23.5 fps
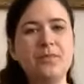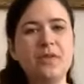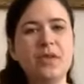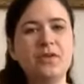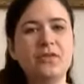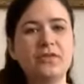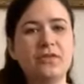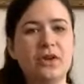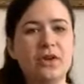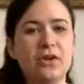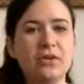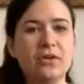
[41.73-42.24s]

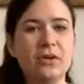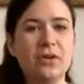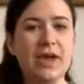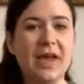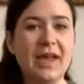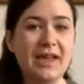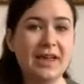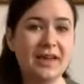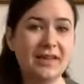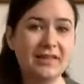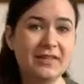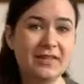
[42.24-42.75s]
So
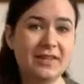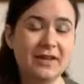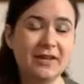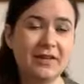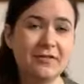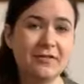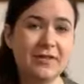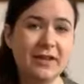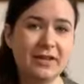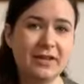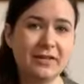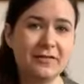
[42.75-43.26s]
AS can
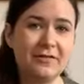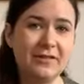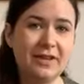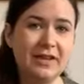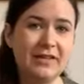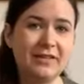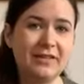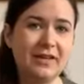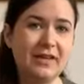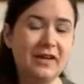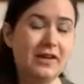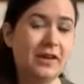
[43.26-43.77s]
affect the feet
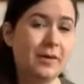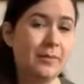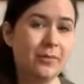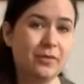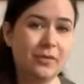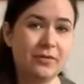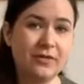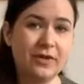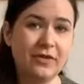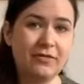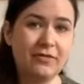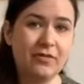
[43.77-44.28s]
in a number of
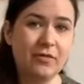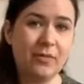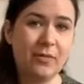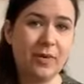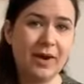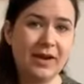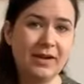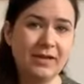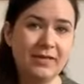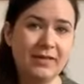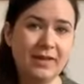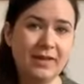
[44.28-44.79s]
different
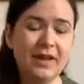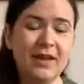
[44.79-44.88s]
ways